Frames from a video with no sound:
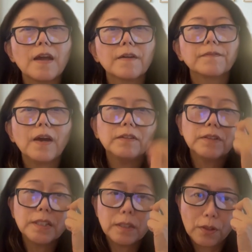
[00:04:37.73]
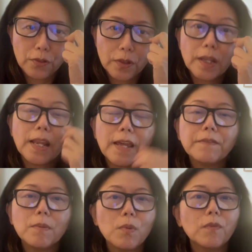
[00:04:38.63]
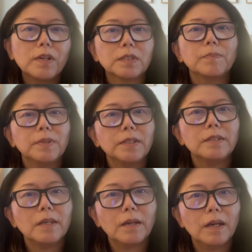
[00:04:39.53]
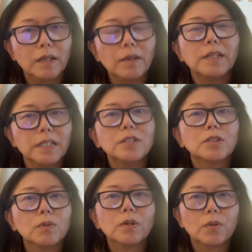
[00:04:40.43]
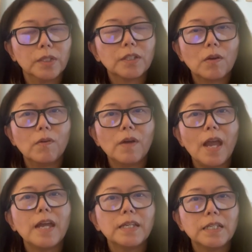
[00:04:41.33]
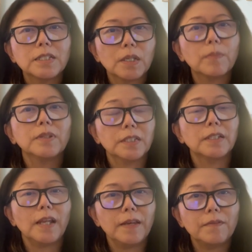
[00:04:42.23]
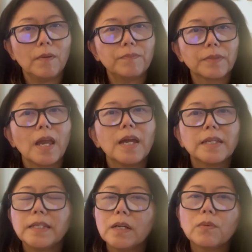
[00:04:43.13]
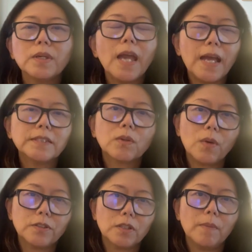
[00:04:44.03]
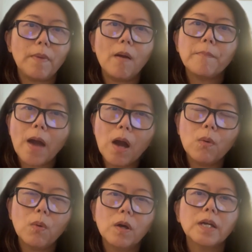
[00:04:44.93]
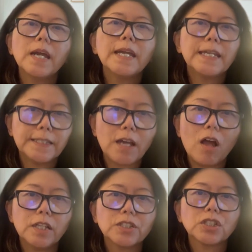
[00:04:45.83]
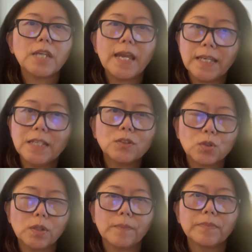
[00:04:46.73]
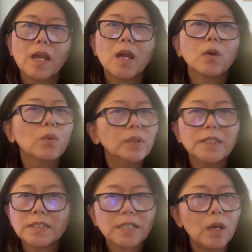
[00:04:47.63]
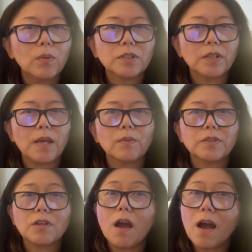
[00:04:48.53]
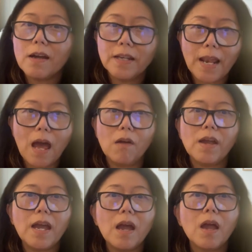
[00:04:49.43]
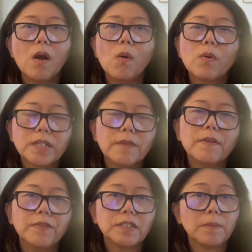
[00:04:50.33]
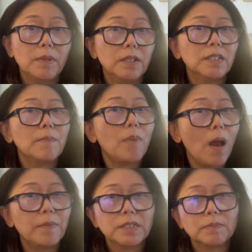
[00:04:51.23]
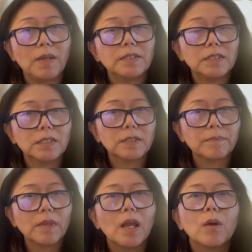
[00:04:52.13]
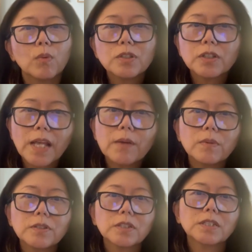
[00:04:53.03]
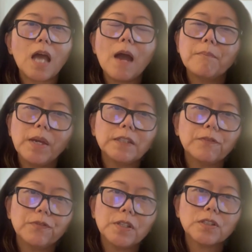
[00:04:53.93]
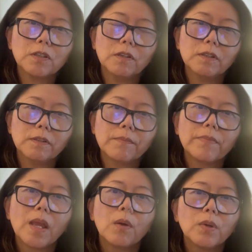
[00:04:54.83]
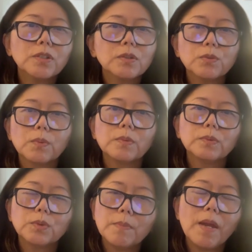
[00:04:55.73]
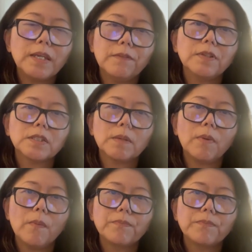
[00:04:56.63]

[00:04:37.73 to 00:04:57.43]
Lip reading: Finally, the third level moves us into a critical and interpretive level. Here we ask questions about power, ideology, and history. Who decides which languages are allowed or given visibility in public spaces? Which languages are made official? Which remain invisible?